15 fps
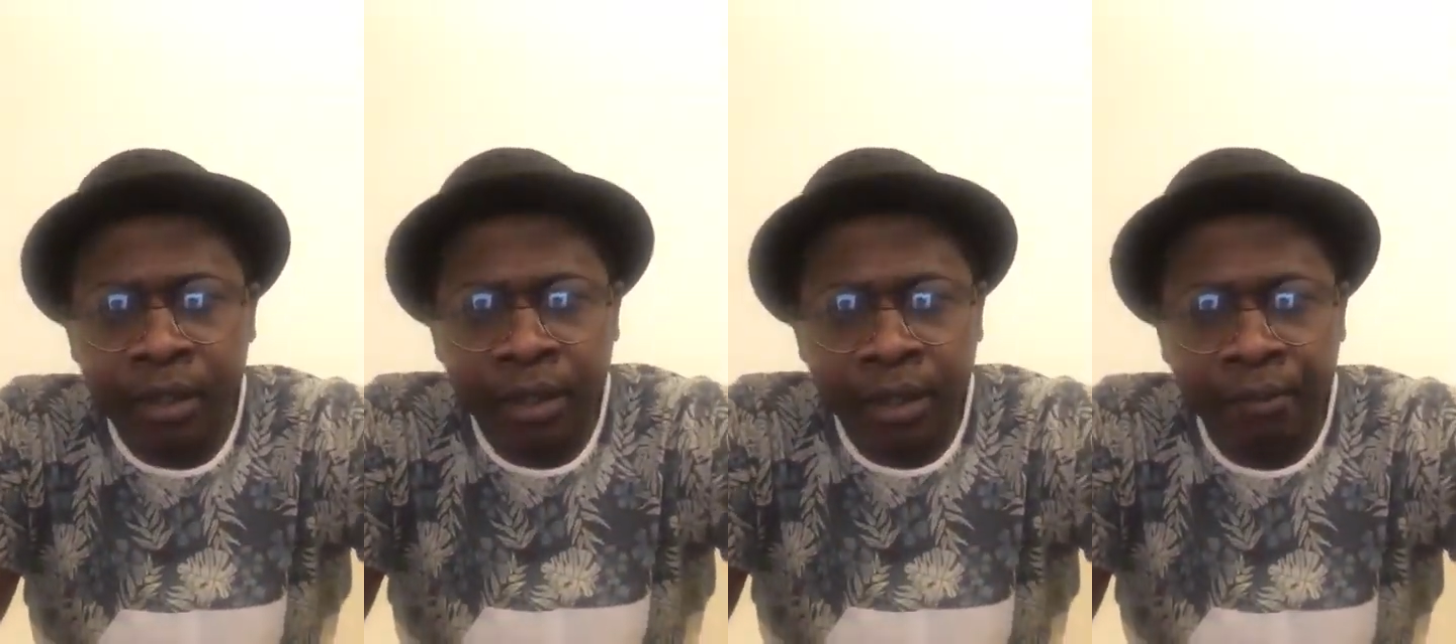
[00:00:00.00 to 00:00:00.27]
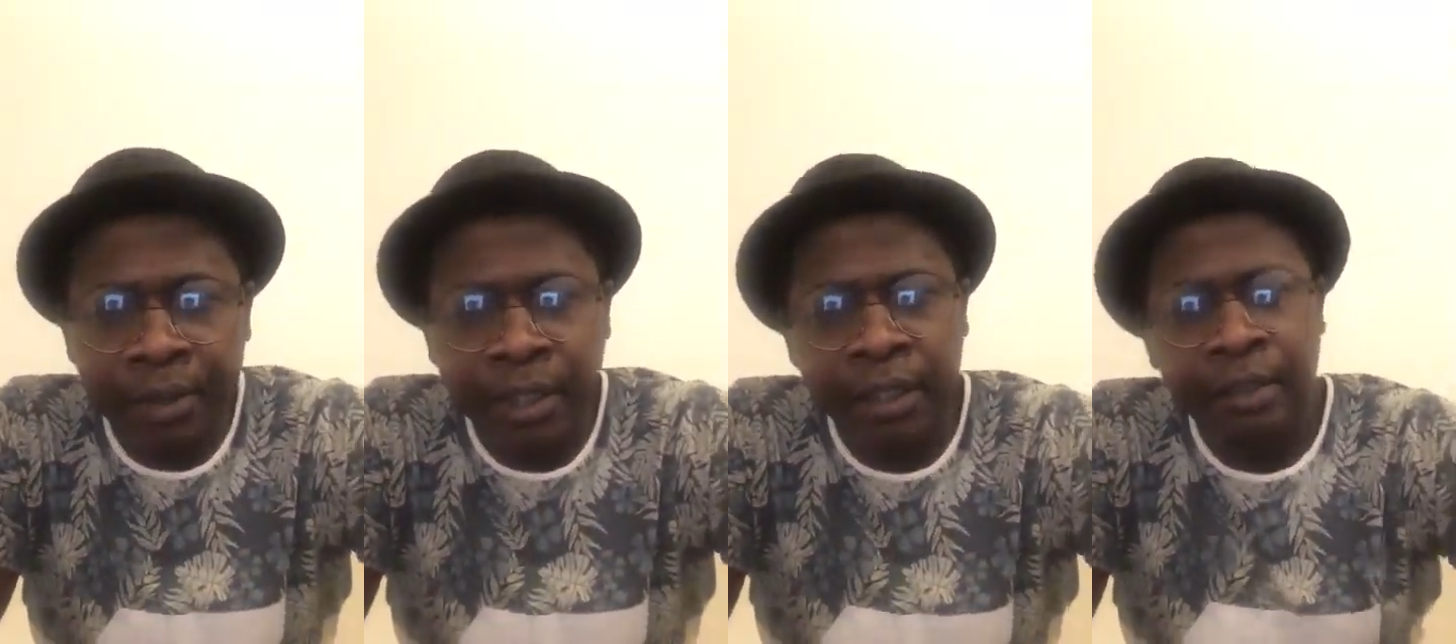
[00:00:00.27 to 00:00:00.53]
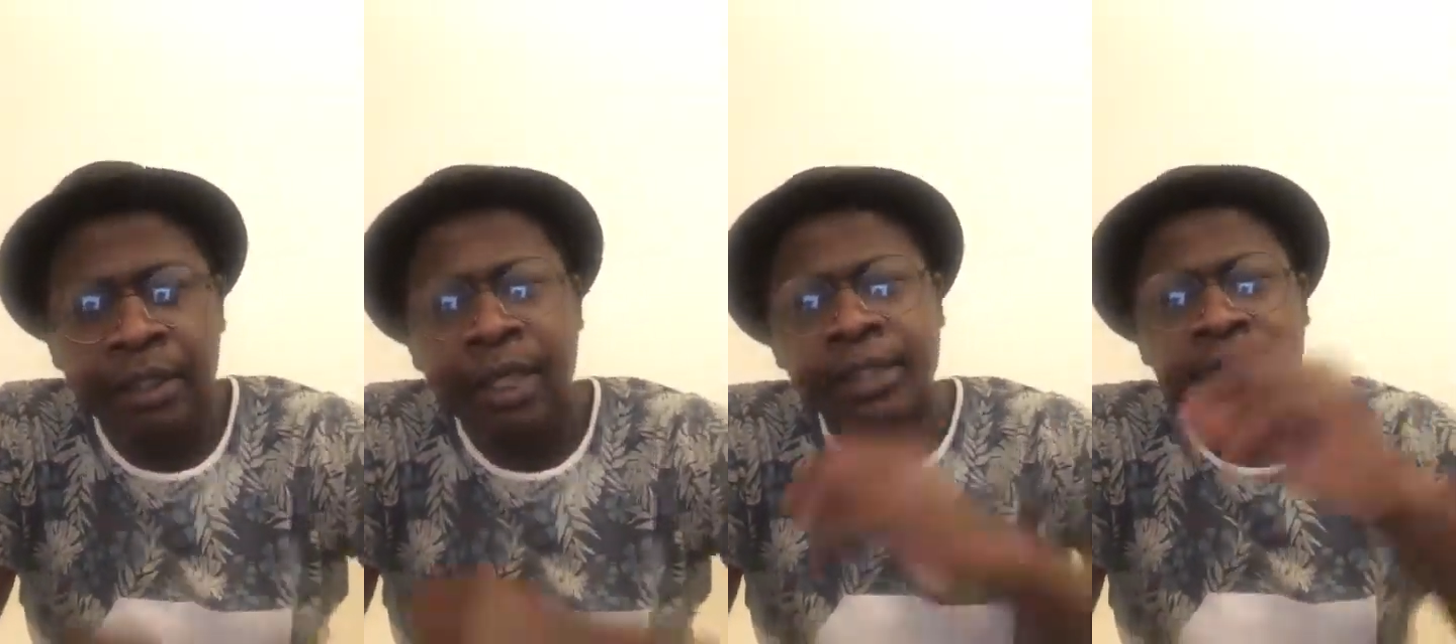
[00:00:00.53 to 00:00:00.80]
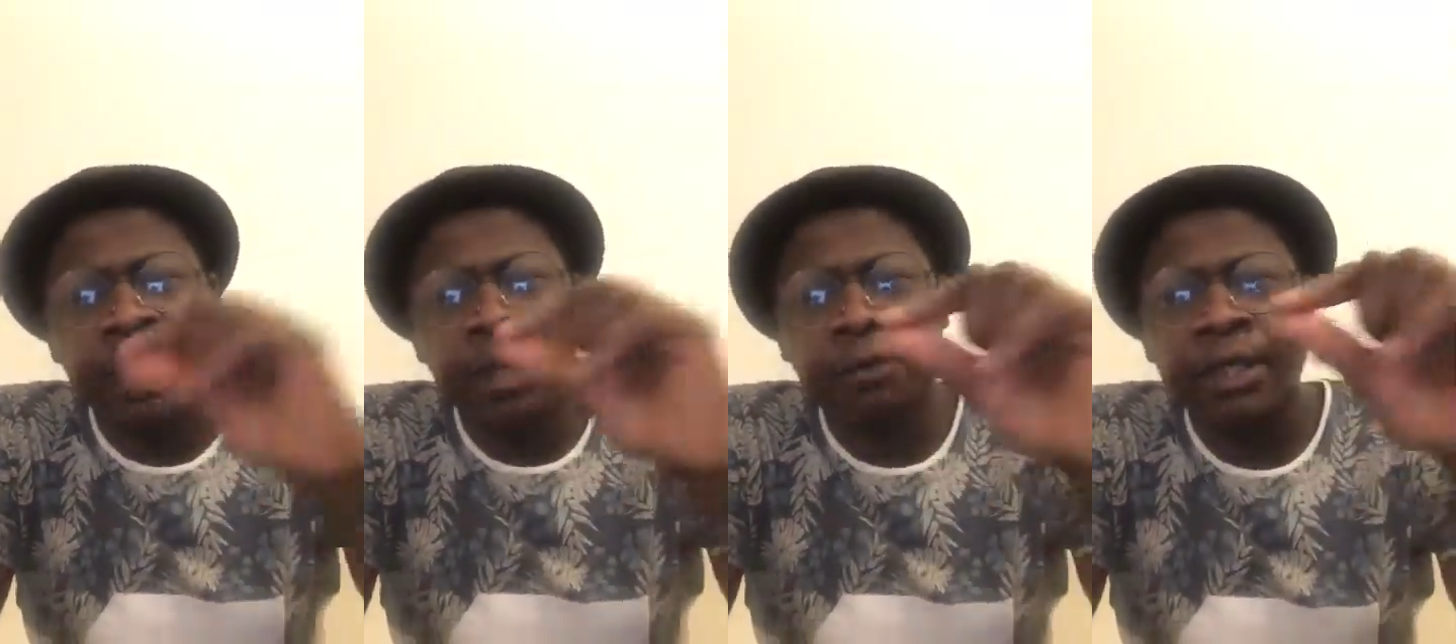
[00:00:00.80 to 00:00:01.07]
But
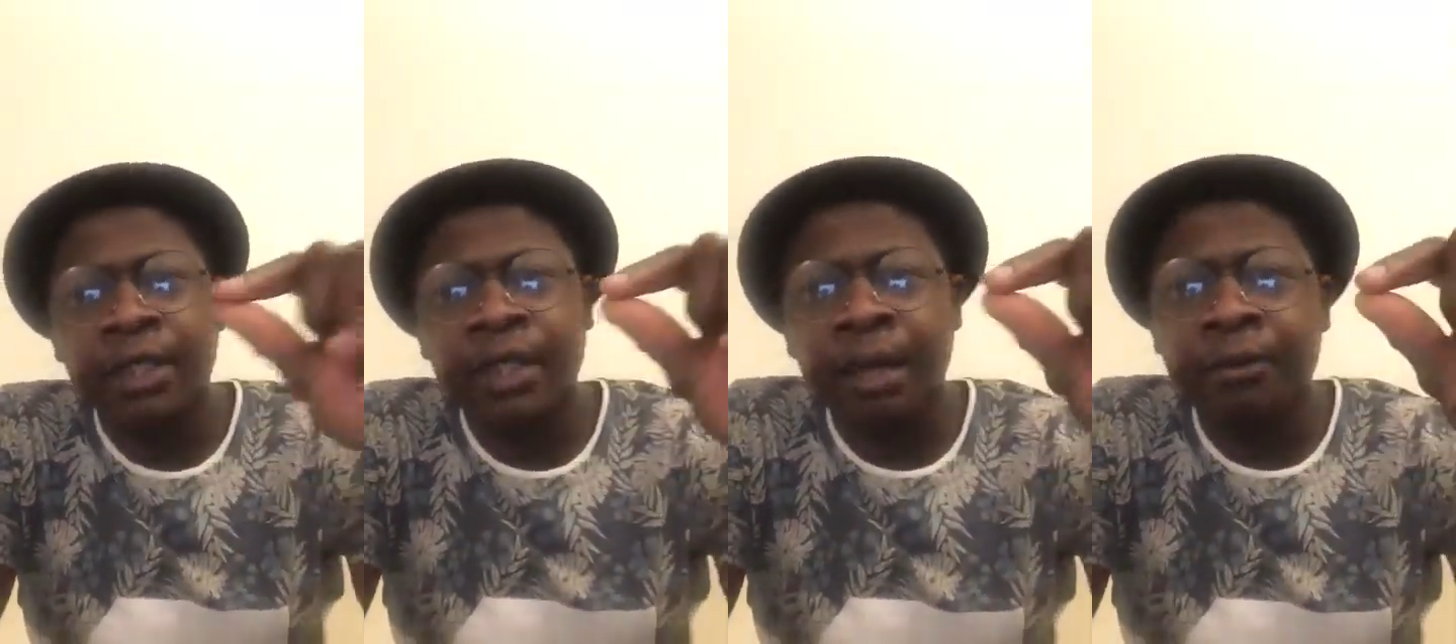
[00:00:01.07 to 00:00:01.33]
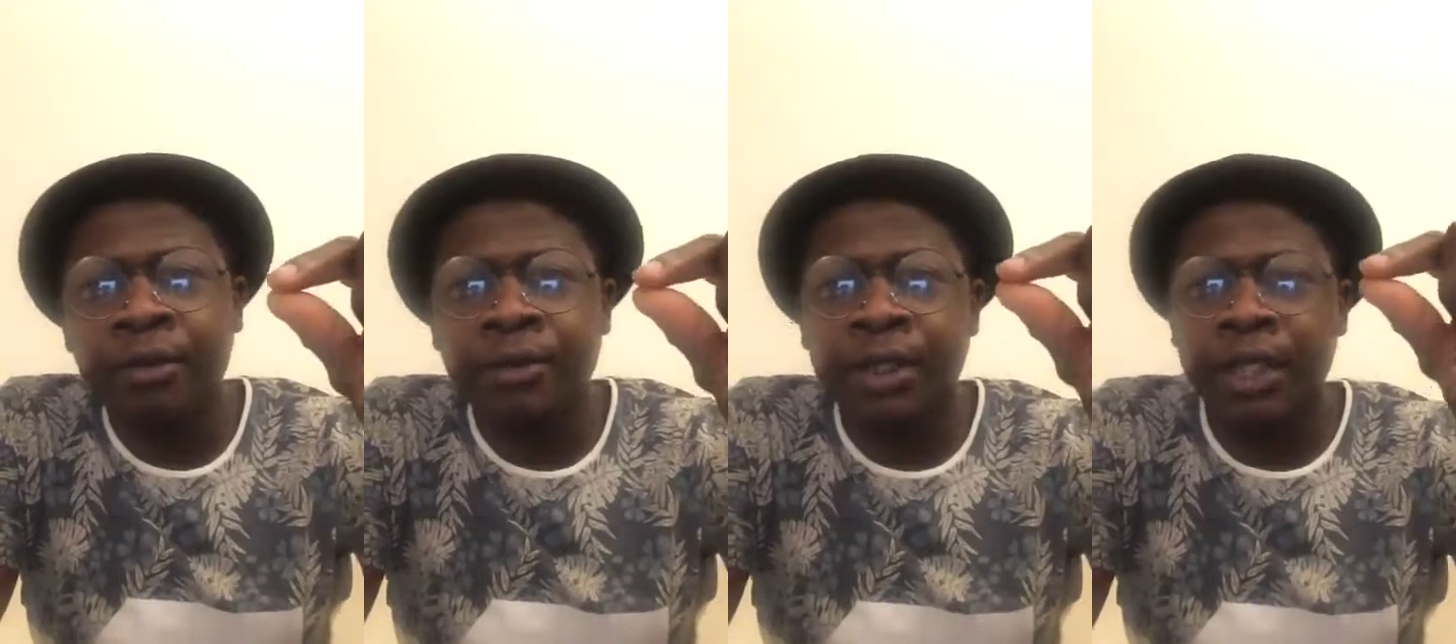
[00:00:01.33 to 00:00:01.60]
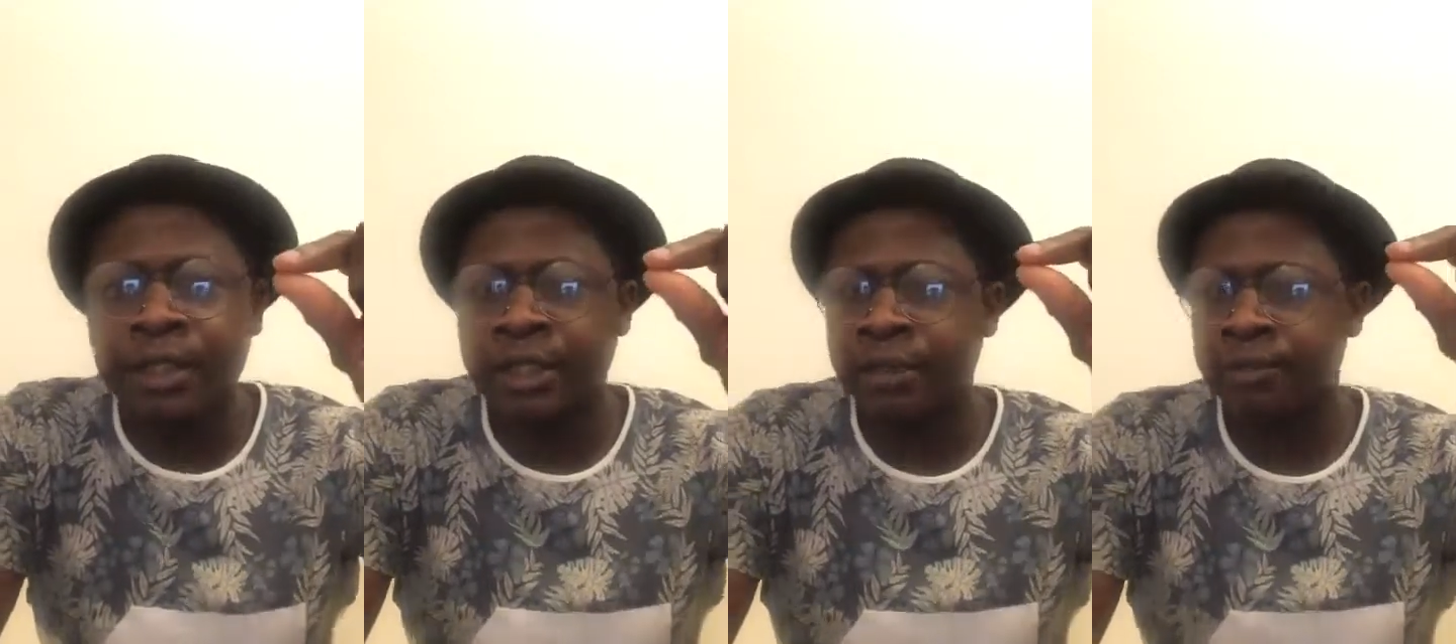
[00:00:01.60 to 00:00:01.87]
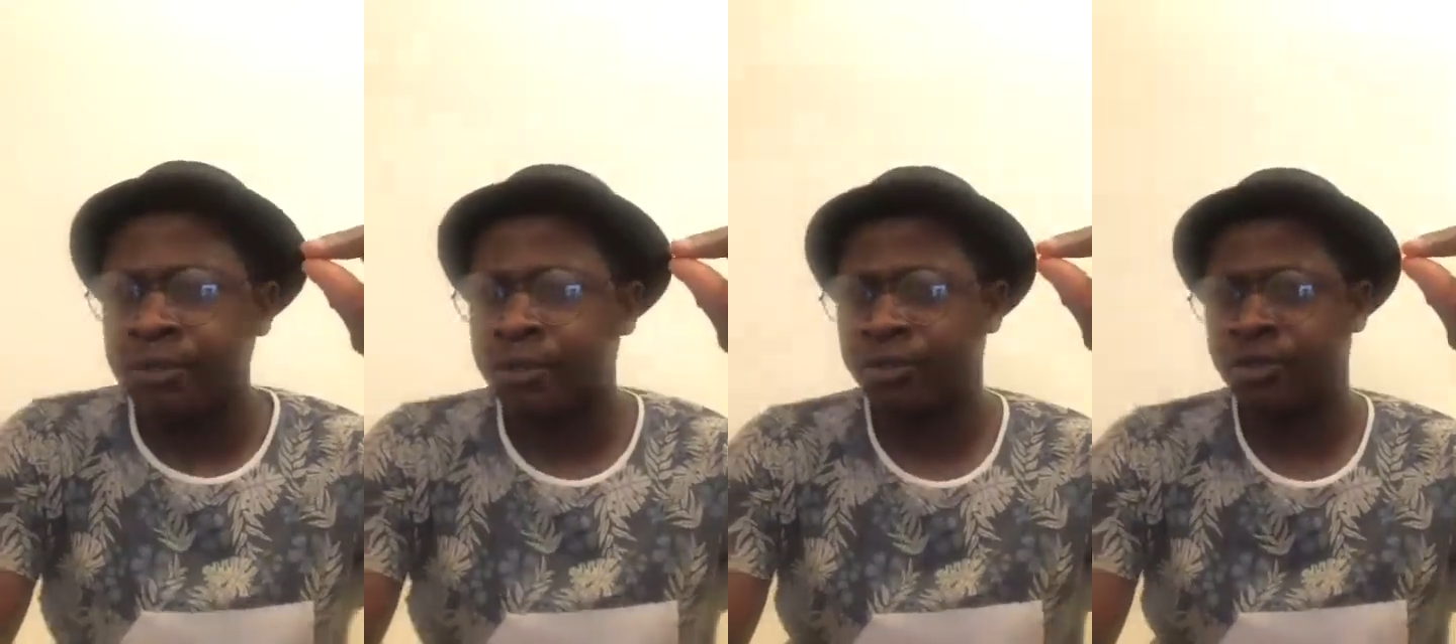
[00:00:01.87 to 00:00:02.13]
Southern Cameroonians, they
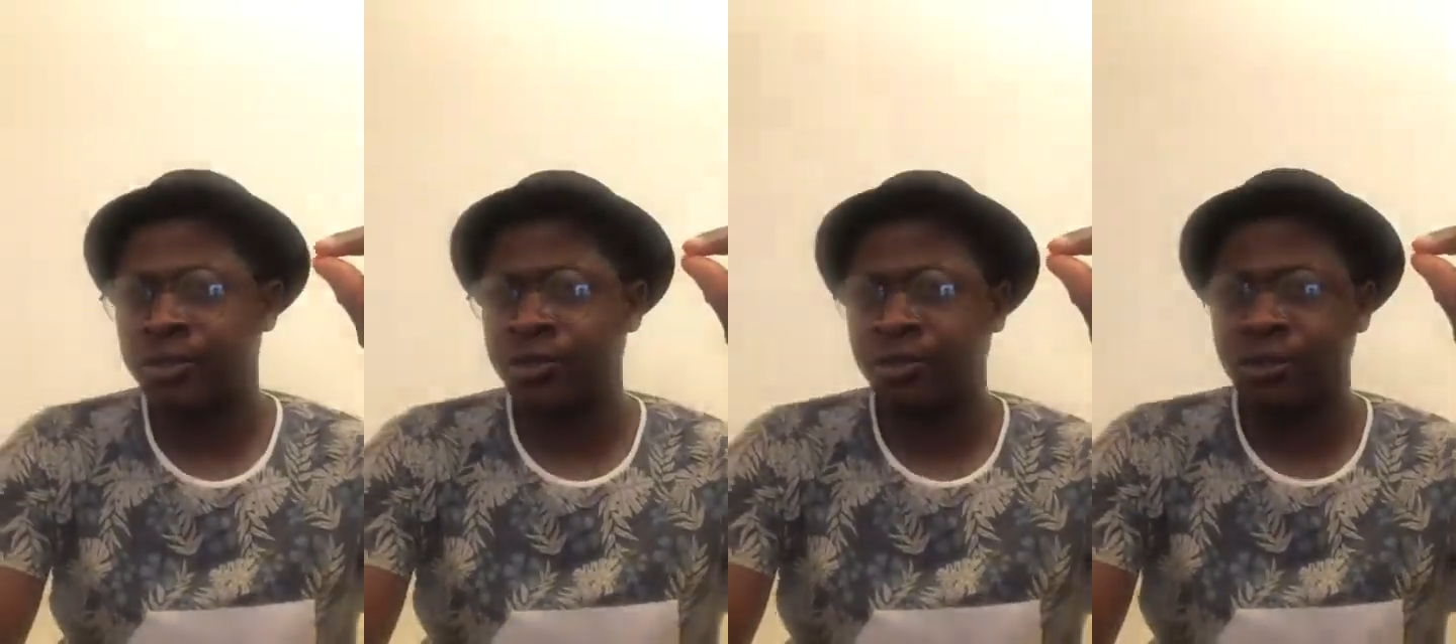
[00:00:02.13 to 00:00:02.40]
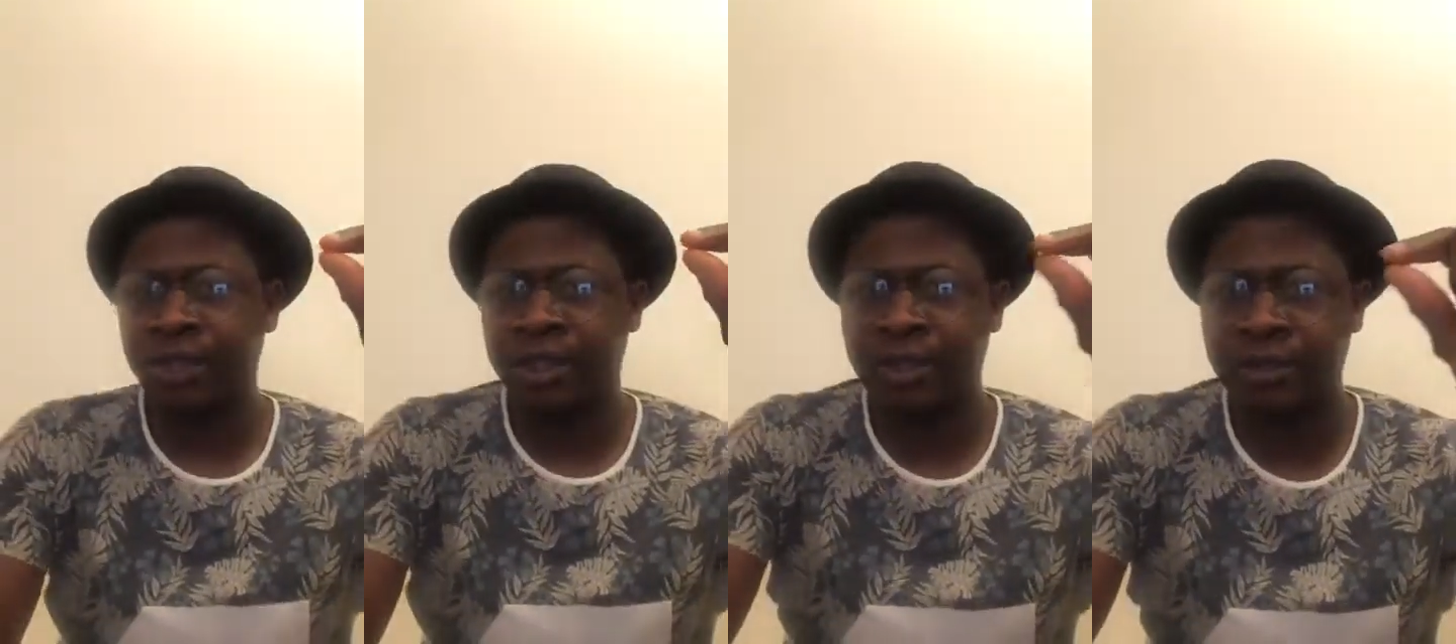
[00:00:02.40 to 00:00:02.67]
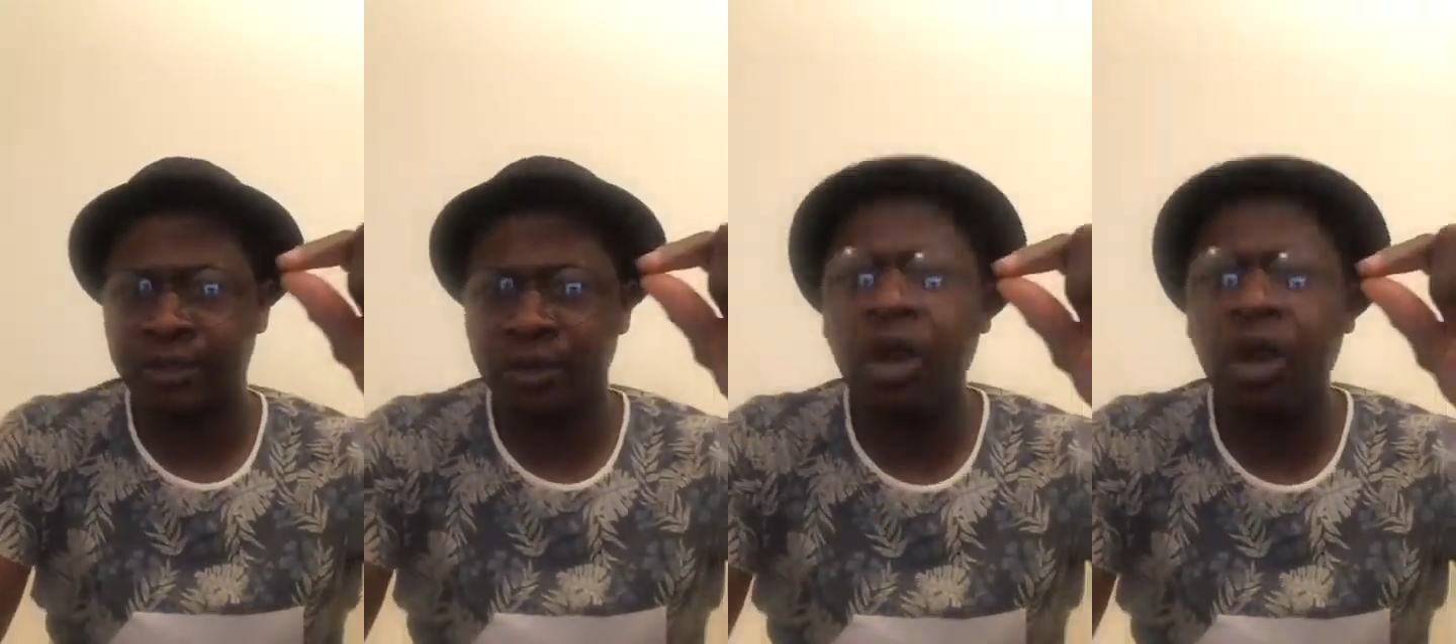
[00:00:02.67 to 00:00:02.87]
must know this.